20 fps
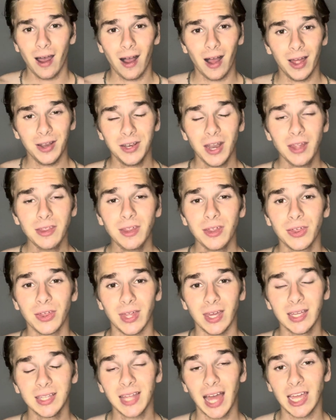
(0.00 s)
Another
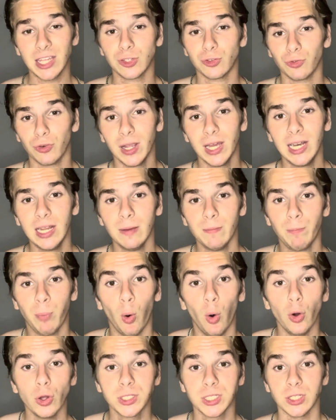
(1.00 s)
thing that is really
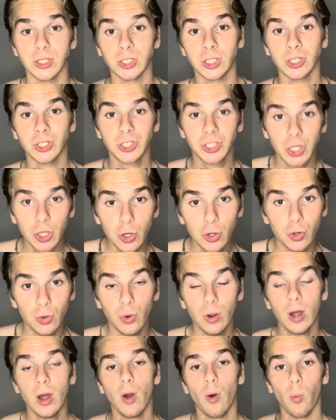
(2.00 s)
important to
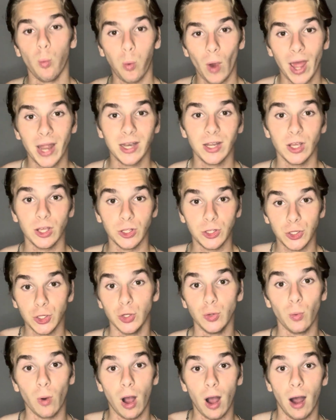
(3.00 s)
do when
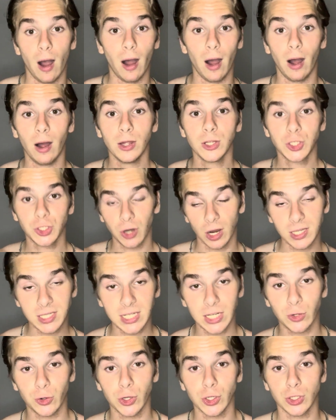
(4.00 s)
you are trying to
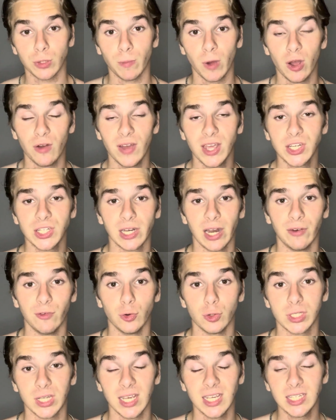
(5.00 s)
increase your motivation
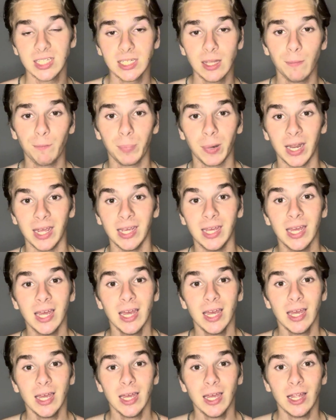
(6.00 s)
levels is simply
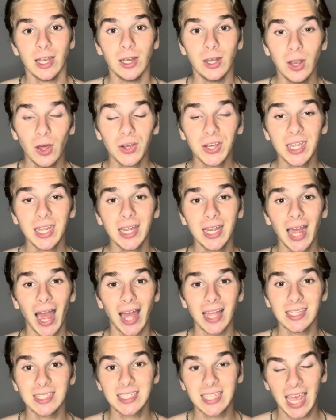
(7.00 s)
looking
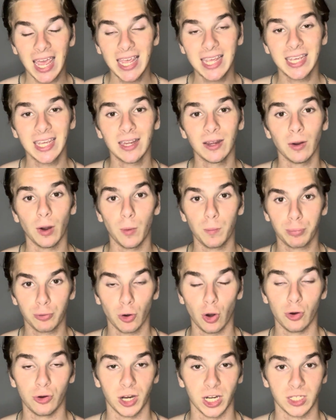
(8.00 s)
and taking
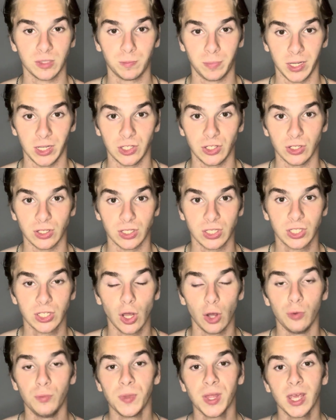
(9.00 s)
progress pictures.
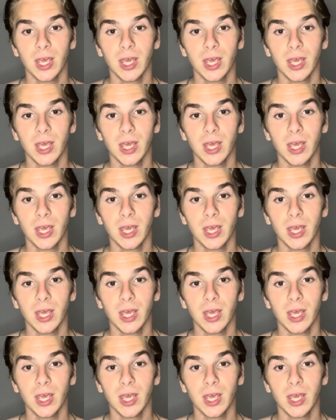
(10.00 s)
So